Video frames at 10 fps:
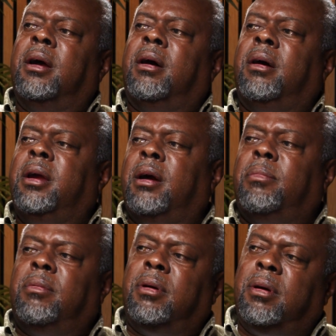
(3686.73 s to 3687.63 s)

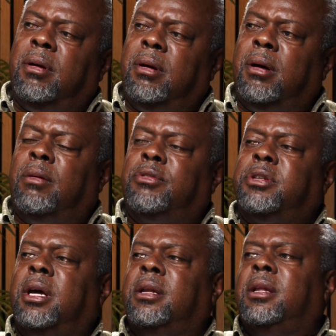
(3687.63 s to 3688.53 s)
help
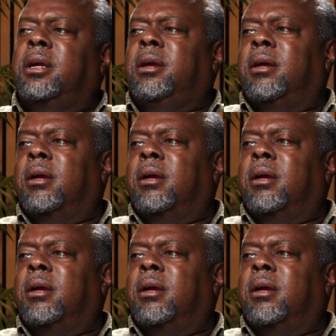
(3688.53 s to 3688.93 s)
offset the